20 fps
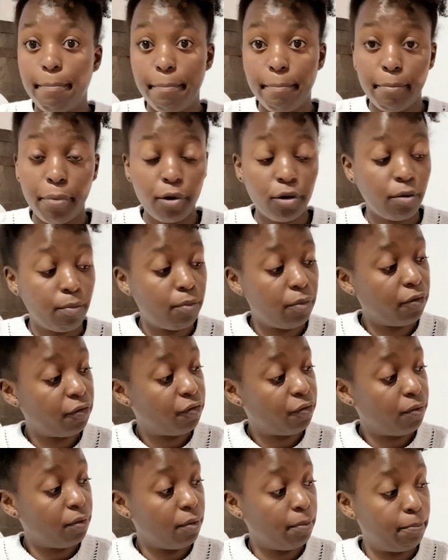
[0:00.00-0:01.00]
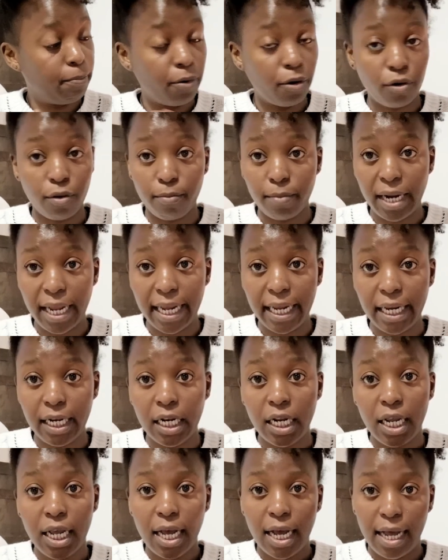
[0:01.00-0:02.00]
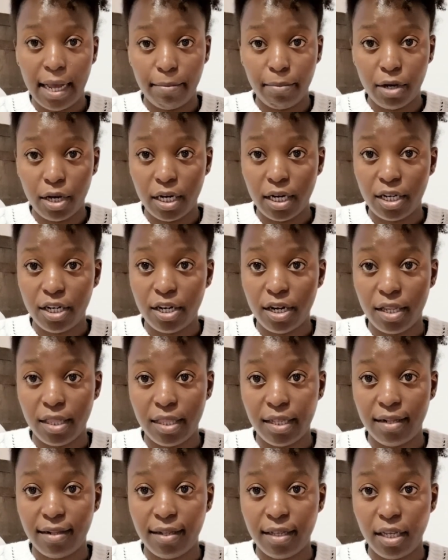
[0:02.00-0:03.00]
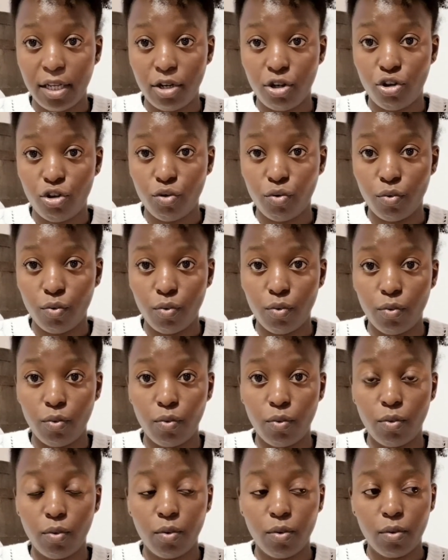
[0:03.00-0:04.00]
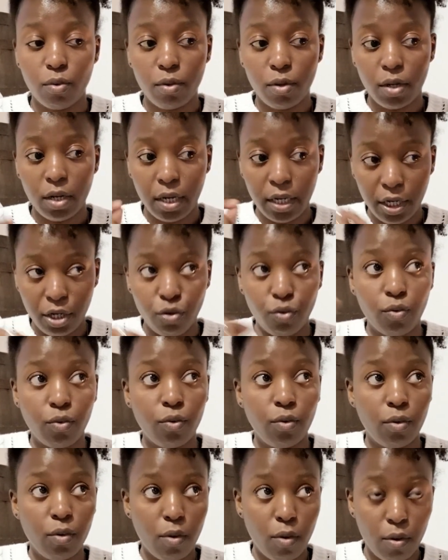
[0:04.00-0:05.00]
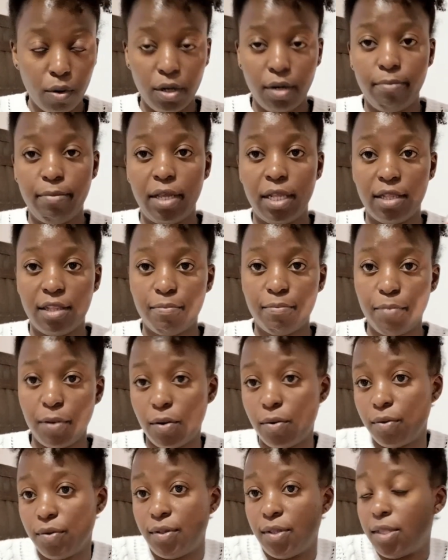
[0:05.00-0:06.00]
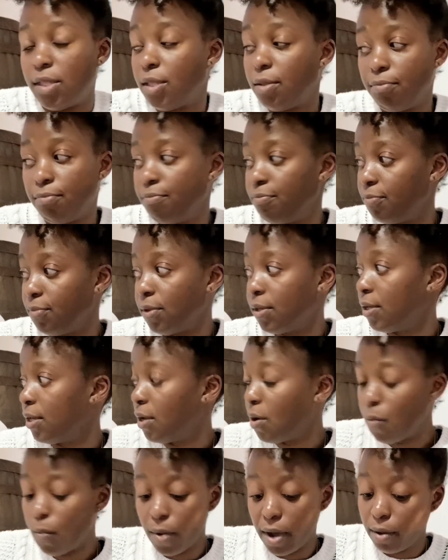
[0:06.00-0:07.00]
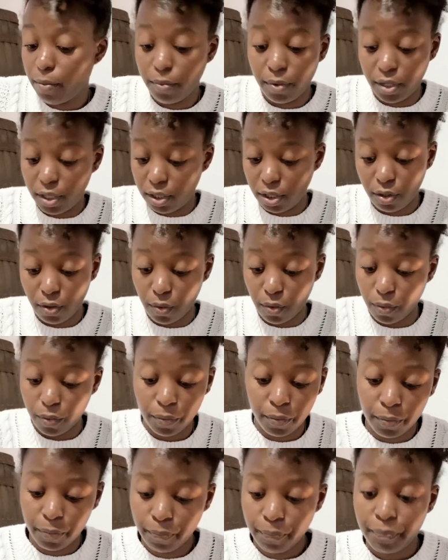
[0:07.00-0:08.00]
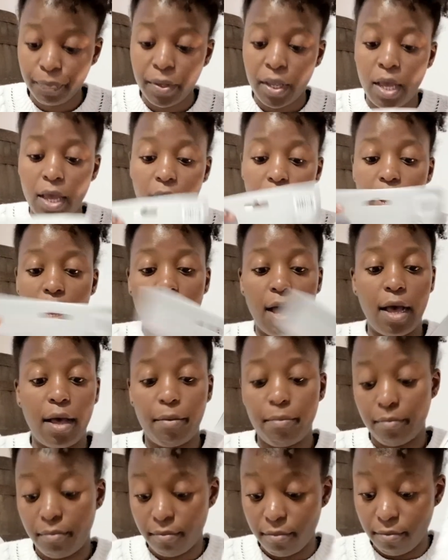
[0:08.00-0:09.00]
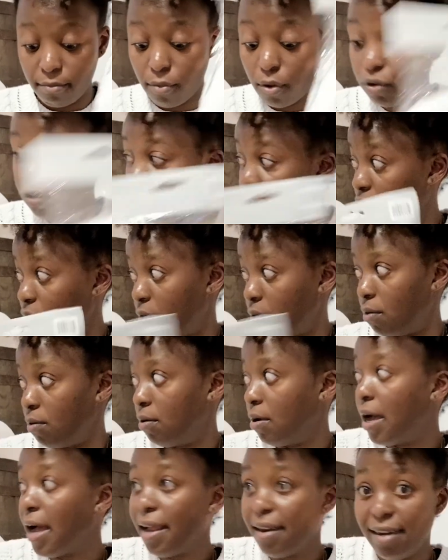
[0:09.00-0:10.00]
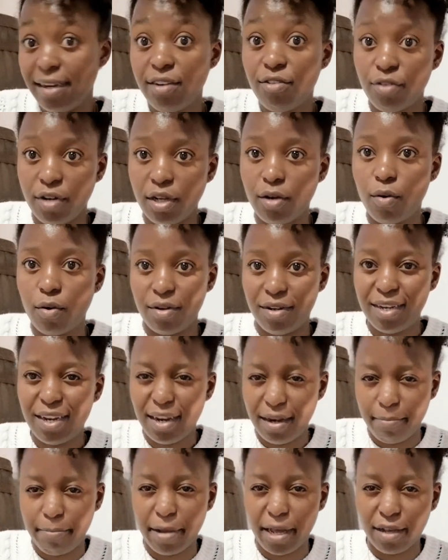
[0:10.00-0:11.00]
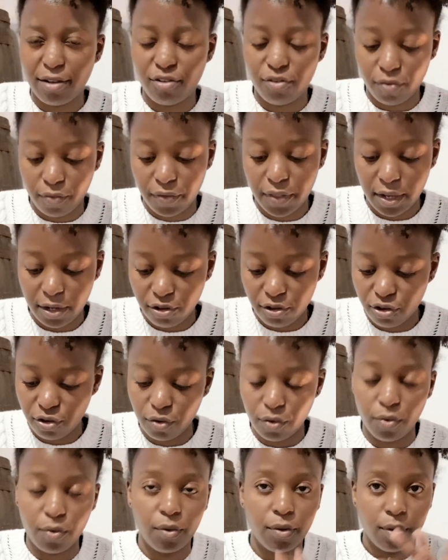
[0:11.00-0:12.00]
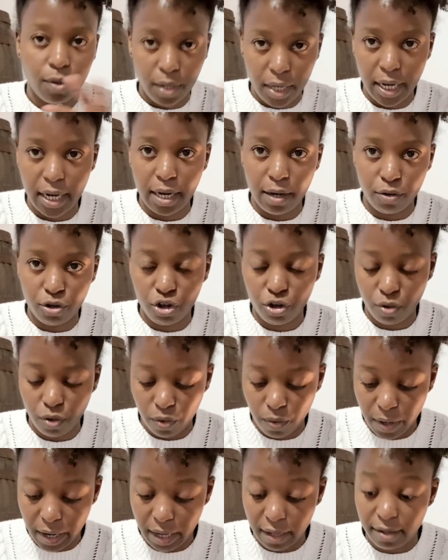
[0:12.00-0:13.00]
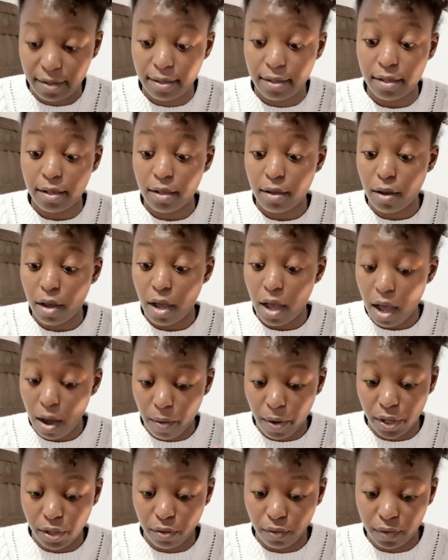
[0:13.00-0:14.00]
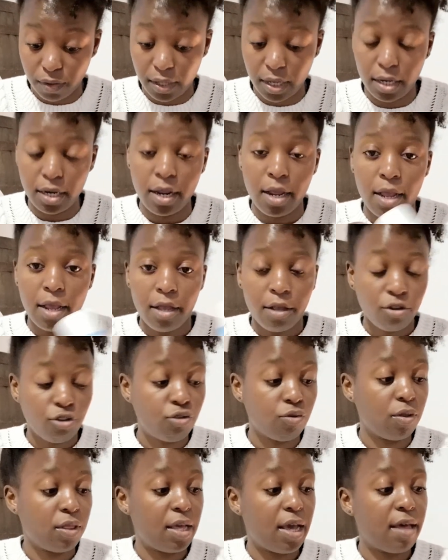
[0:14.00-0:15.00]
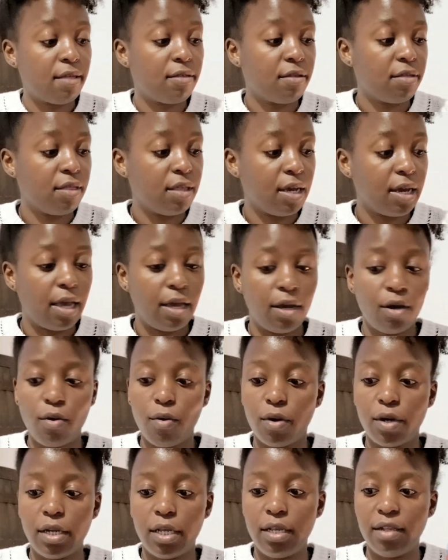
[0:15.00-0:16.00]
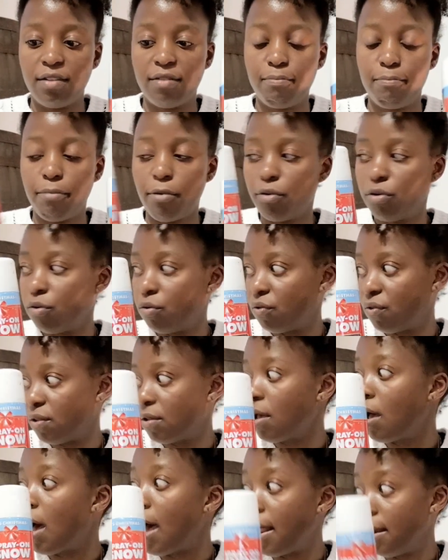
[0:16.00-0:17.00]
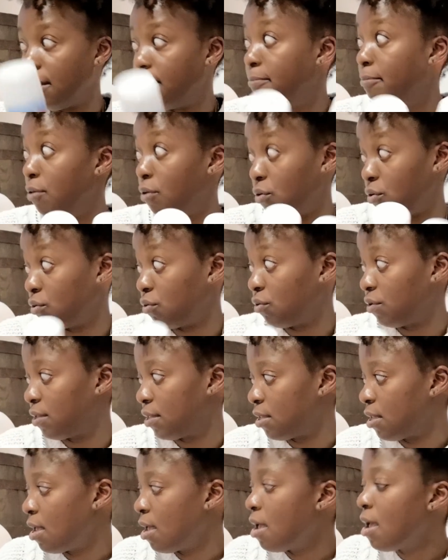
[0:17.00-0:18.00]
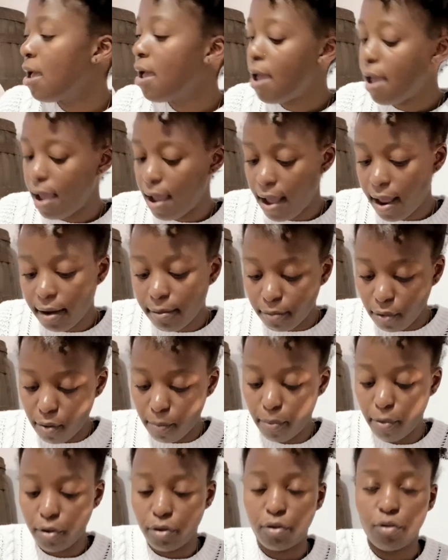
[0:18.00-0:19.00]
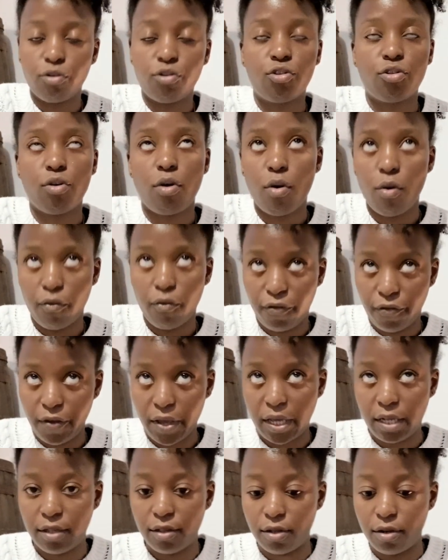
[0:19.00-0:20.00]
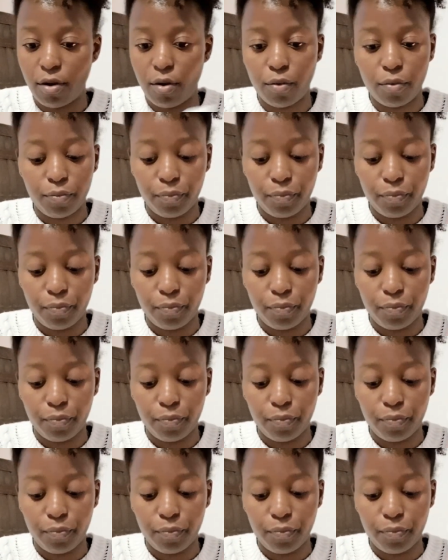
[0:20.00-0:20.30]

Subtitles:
Bottom line, I'm gonna turn this into little ornaments, because why wouldn't you? More snow. I literally got 10 bags of that snow, and I'll show you guys how I use it. So the other thing I got is bottles and bottles and more bottles of fake snow.